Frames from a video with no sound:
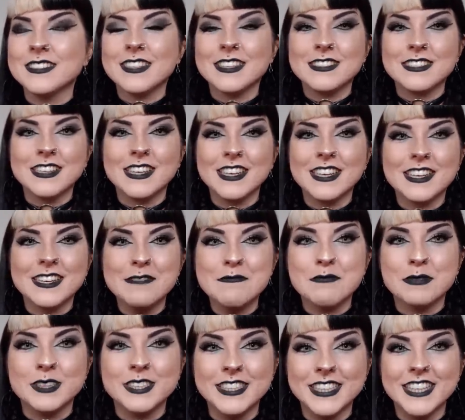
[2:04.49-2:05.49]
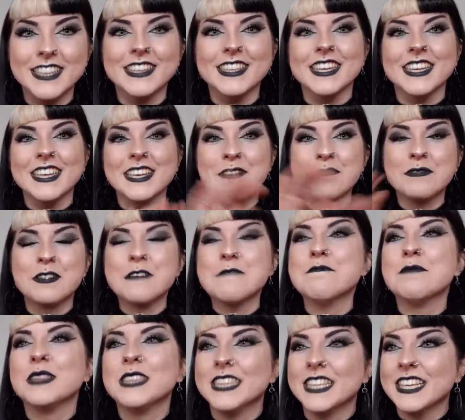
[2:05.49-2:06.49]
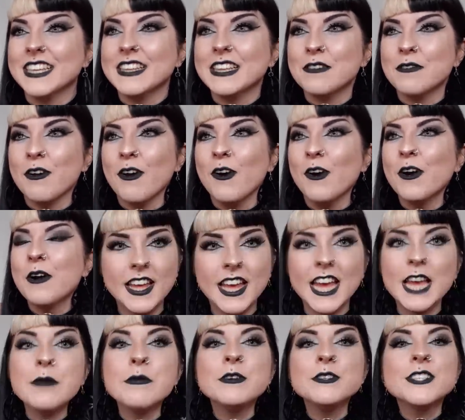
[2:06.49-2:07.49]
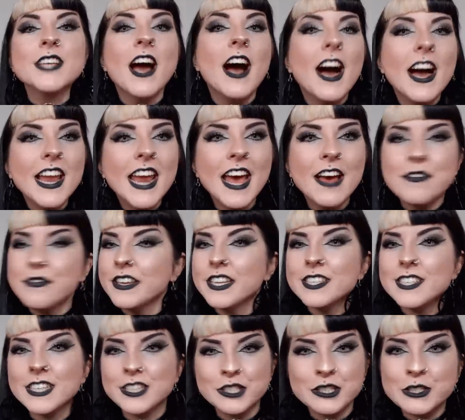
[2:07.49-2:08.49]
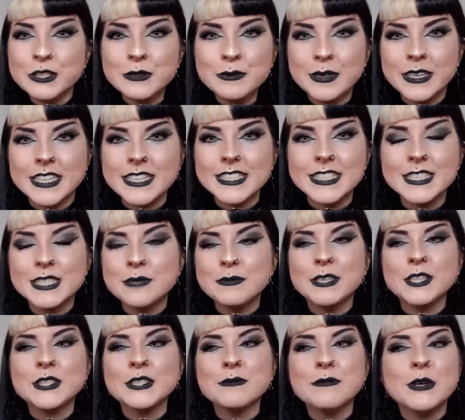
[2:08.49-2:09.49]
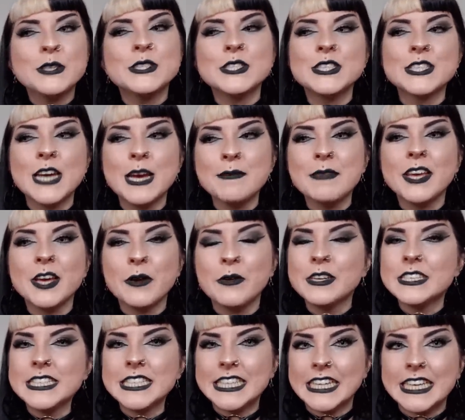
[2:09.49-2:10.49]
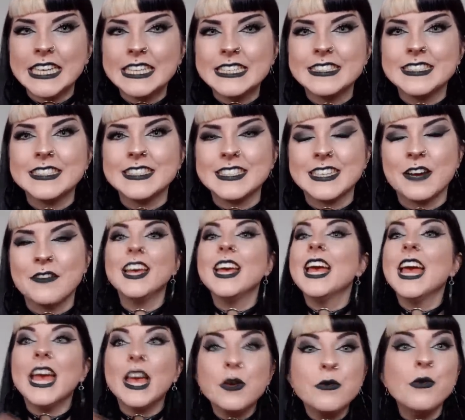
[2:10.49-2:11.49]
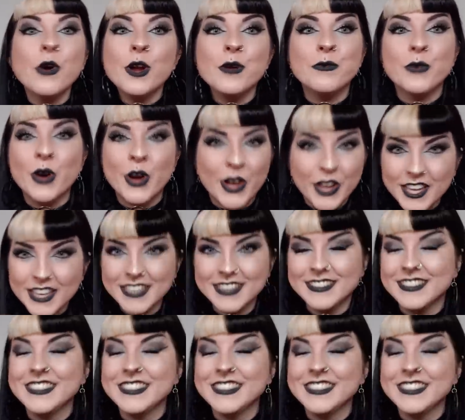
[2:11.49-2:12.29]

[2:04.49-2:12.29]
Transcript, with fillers: That's like completely, completely wrong. Emos can't have industrial piercings because most of the time they're going to gigs and stuff. It won't work.